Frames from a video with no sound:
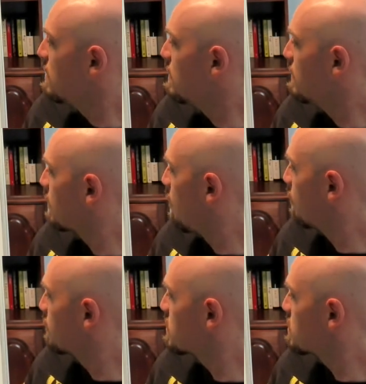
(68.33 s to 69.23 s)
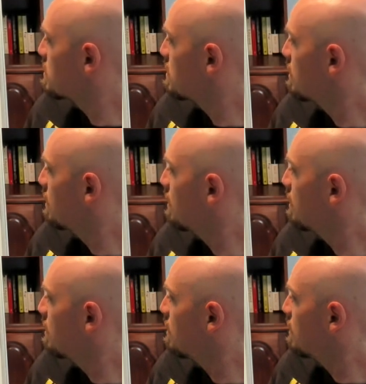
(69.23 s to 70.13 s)
and the Colts
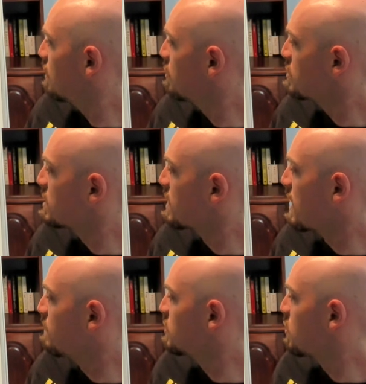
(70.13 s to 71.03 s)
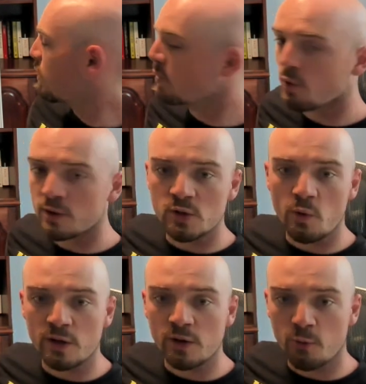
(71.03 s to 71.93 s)
lose the game
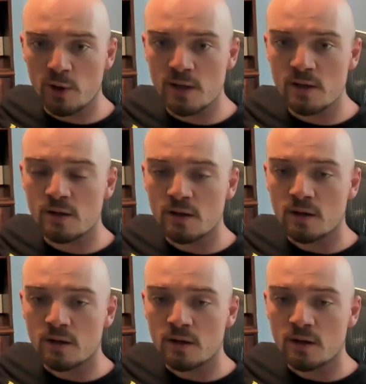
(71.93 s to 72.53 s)
21-23,